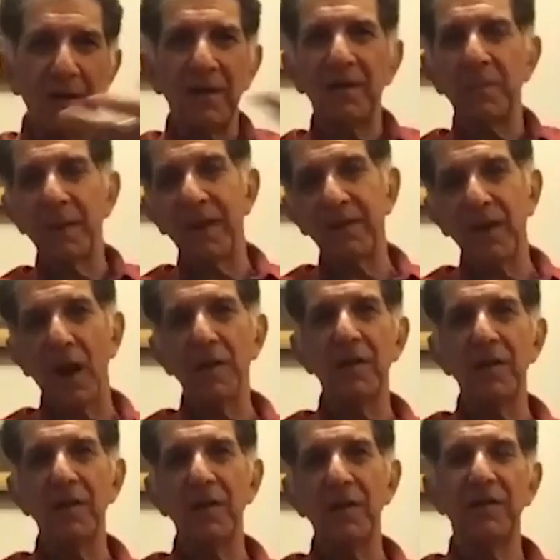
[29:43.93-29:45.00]
A Space
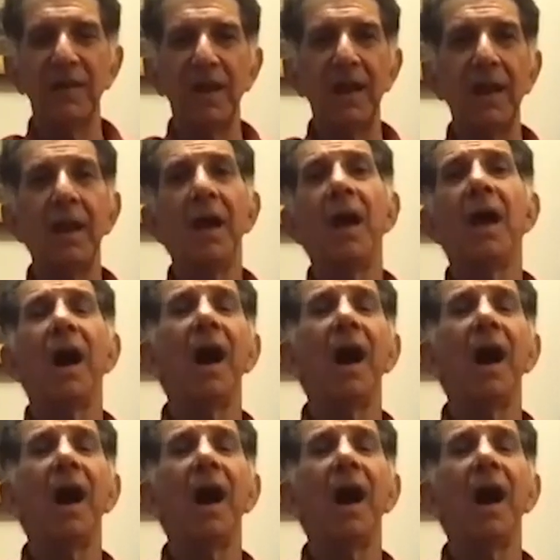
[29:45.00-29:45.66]
Odyssey. Okay.